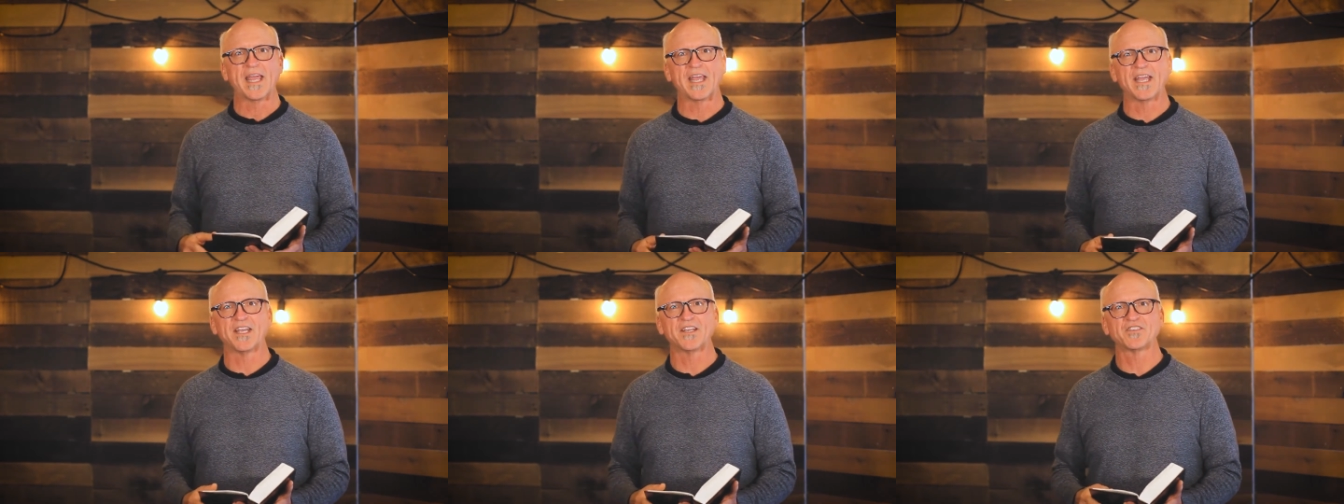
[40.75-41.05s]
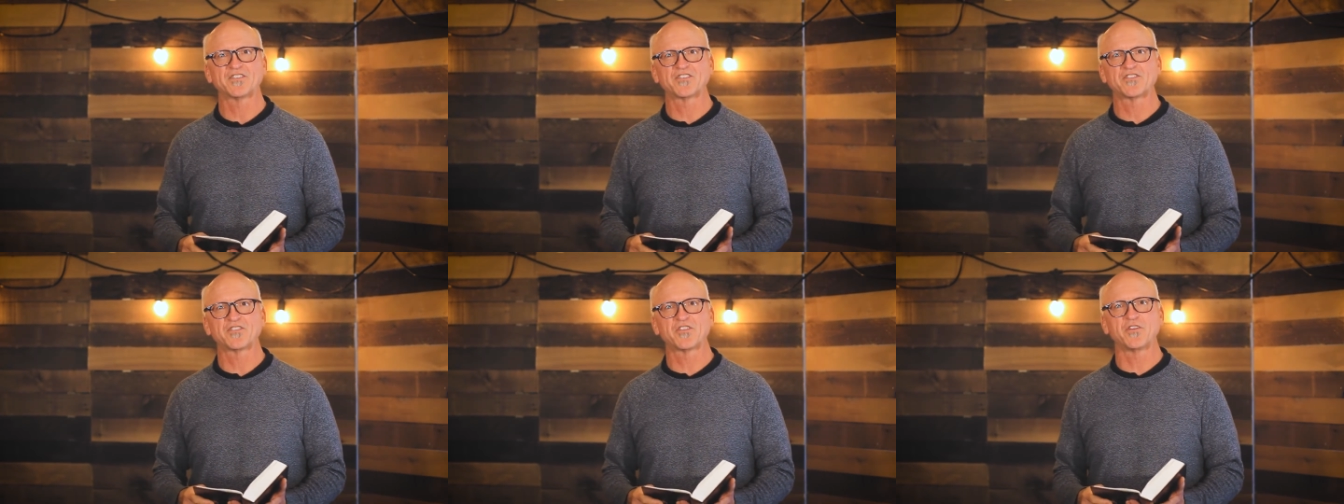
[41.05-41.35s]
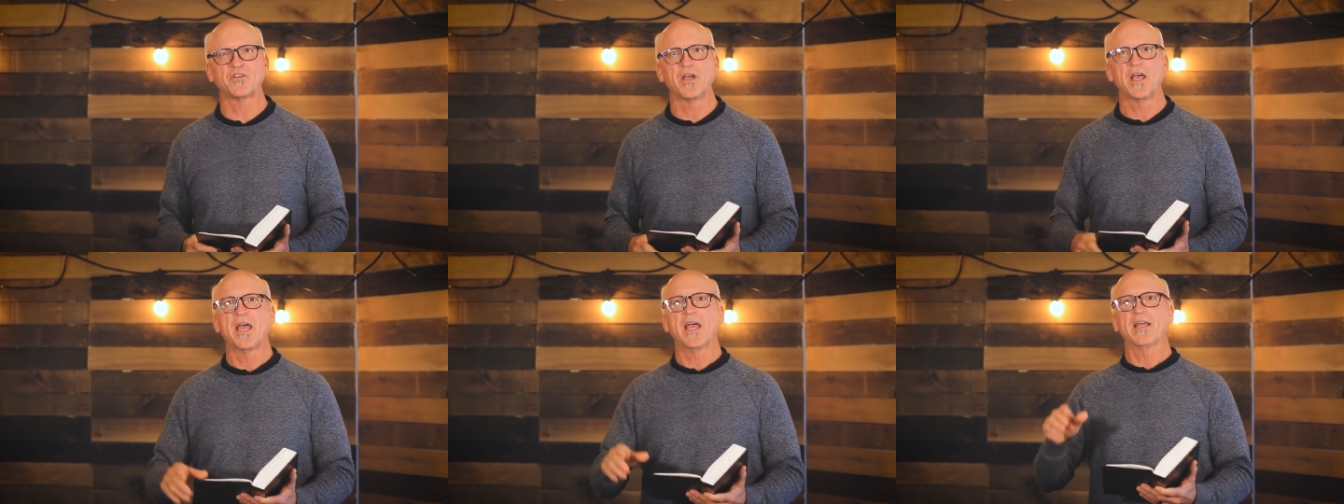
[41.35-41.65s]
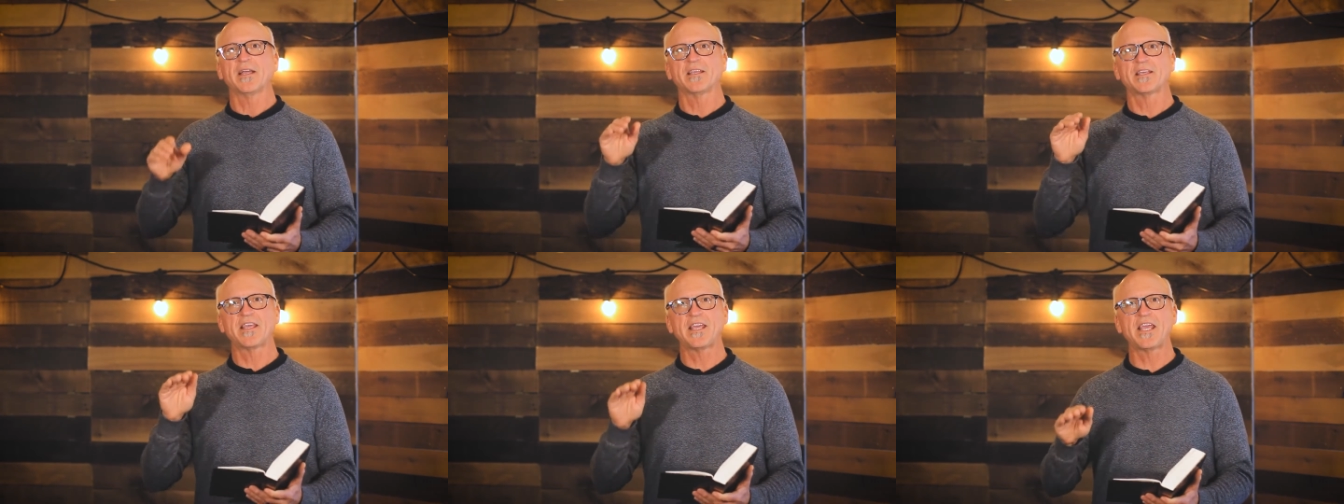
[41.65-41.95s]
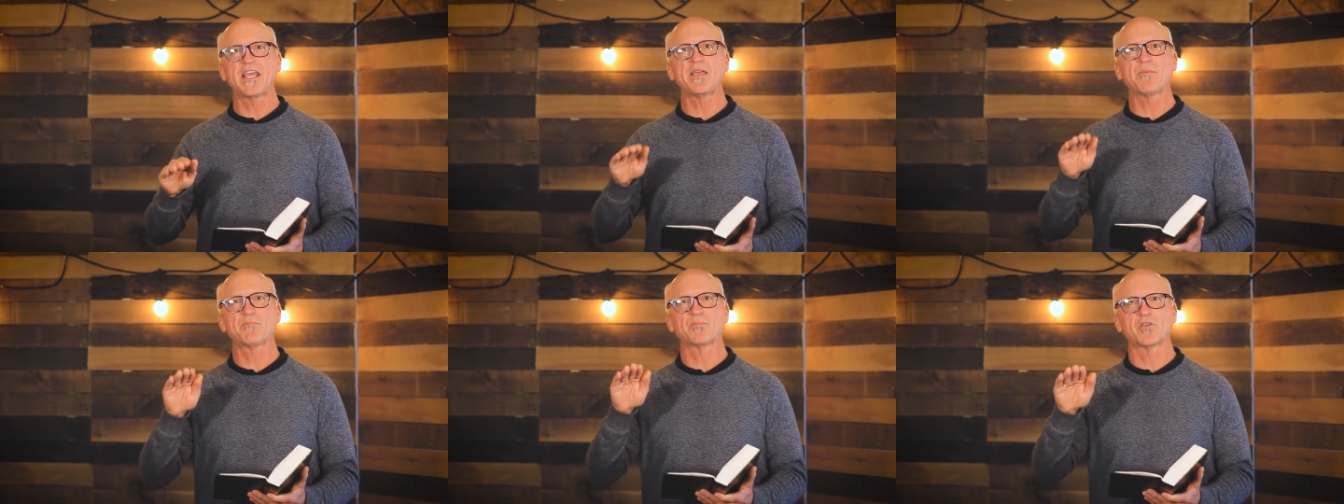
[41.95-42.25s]
is to
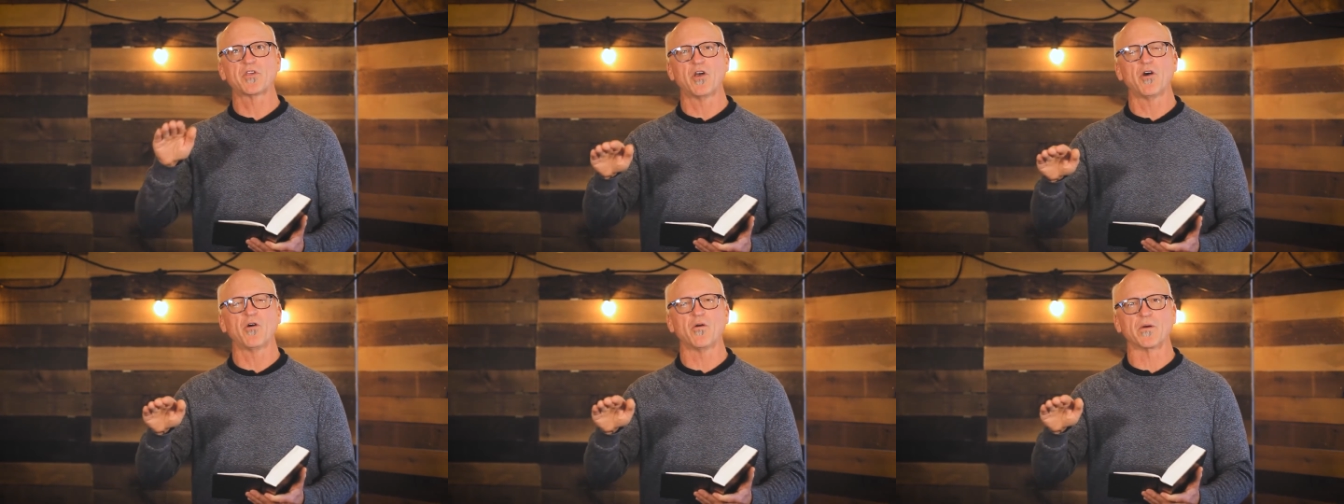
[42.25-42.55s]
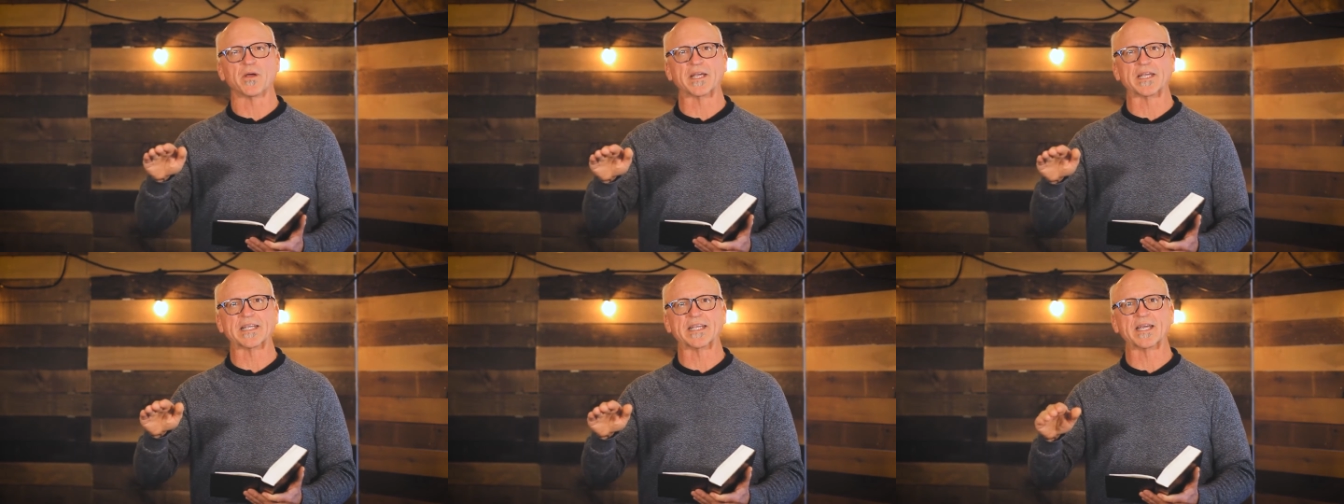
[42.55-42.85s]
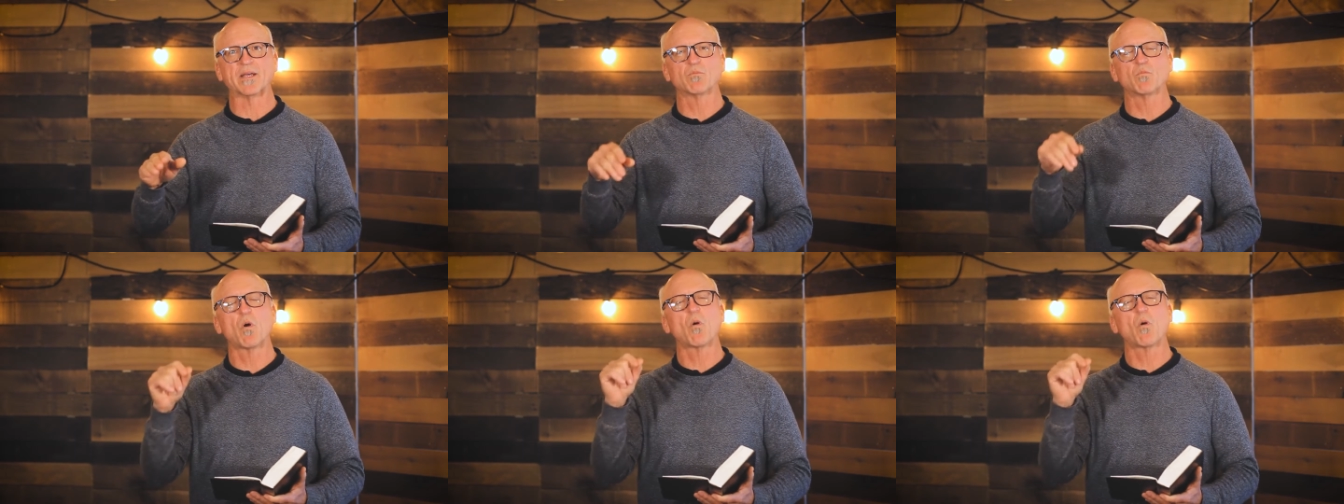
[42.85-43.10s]
keep going in